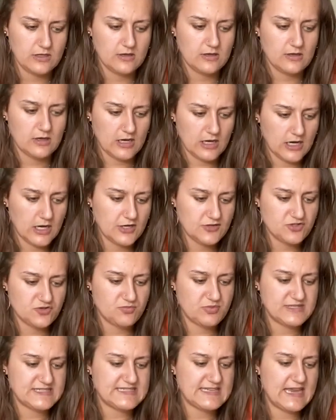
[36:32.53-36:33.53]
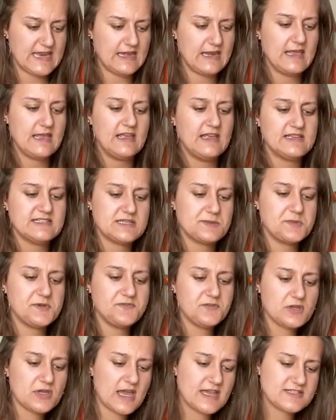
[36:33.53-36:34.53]
100%. Some of
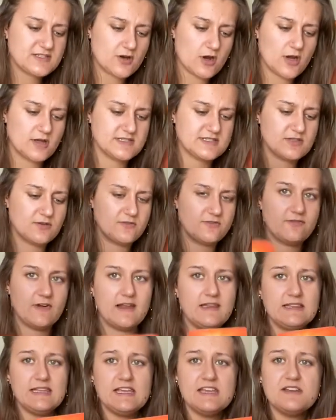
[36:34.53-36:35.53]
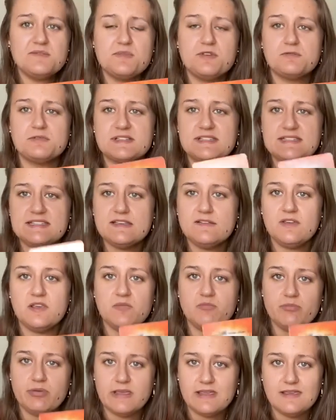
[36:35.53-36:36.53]
you guys are also finally going to be receiving
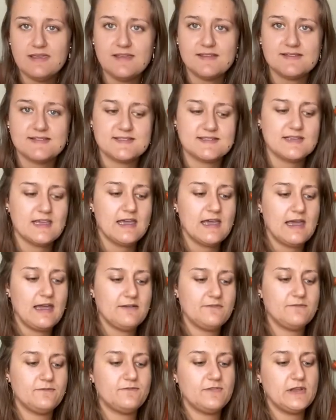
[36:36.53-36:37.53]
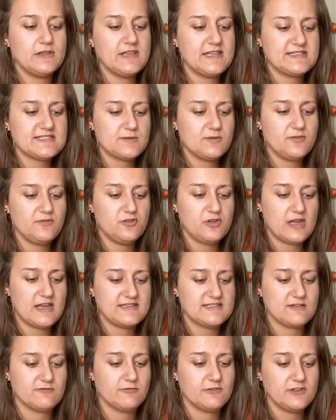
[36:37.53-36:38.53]
peace. I feel like some of you
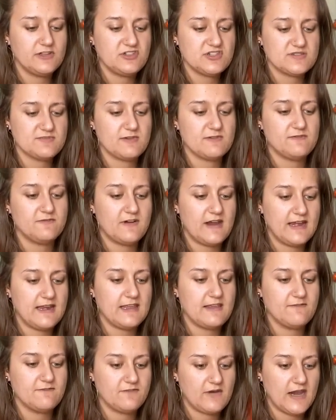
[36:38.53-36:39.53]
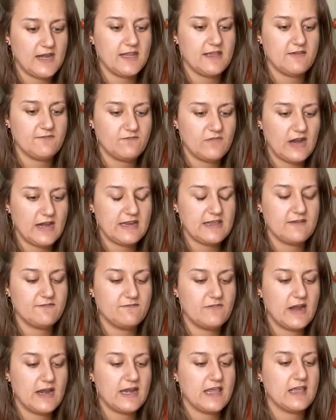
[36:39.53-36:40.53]
guys have really just been fighting and fighting and fighting and
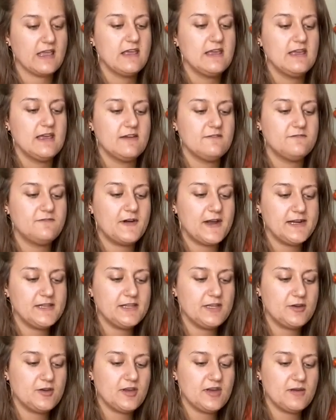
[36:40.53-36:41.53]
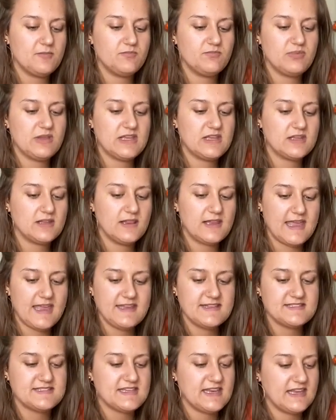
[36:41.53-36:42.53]
fighting. And finally, you're going to be
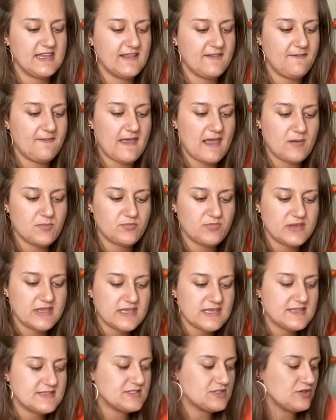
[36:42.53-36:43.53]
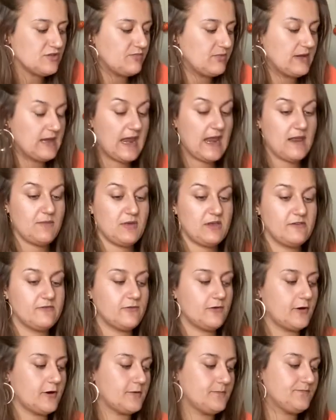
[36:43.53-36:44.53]
cleansed and get that peace you've been aiming
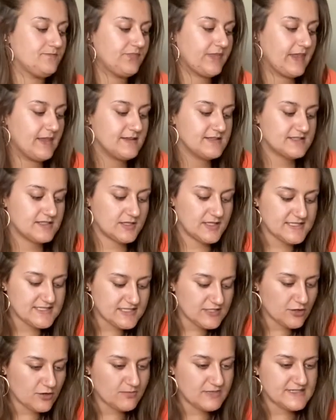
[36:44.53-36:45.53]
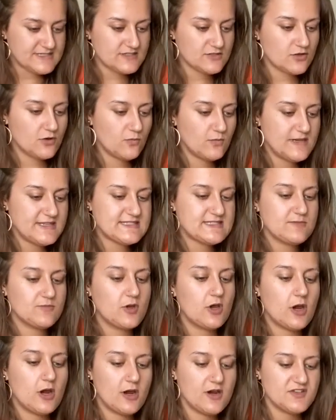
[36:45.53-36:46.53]
for. So let's see your Mystical Wisdom
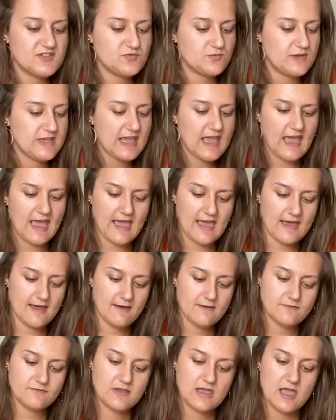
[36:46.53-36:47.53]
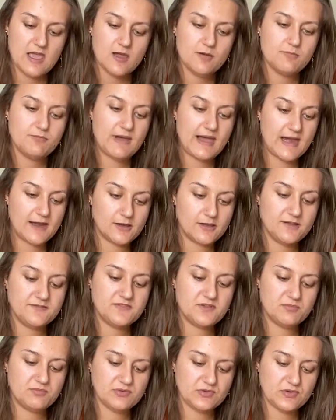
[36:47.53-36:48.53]
cards. We have Battle of
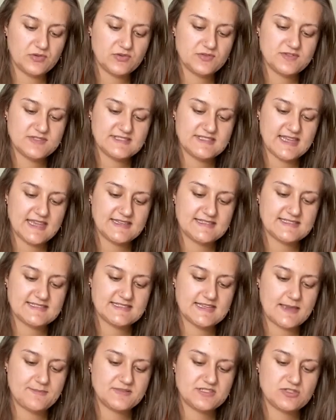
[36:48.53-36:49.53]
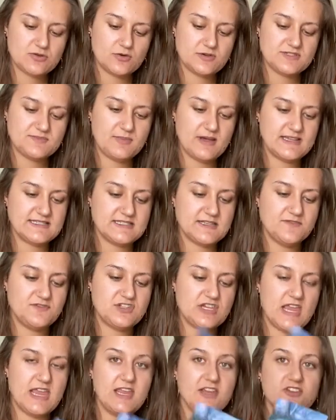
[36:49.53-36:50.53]
the Blues, take steps towards positive
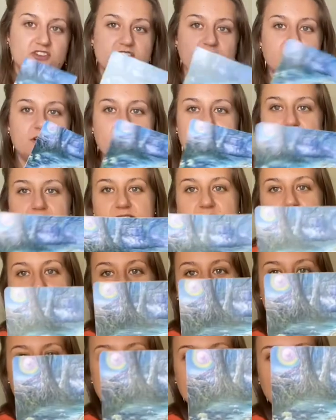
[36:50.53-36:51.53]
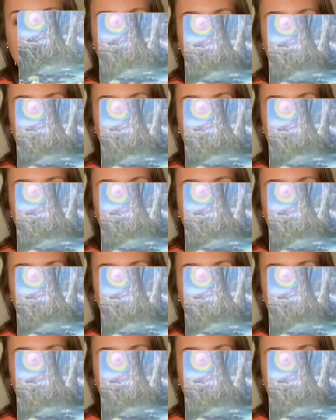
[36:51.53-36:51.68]
change. And look, there's another sword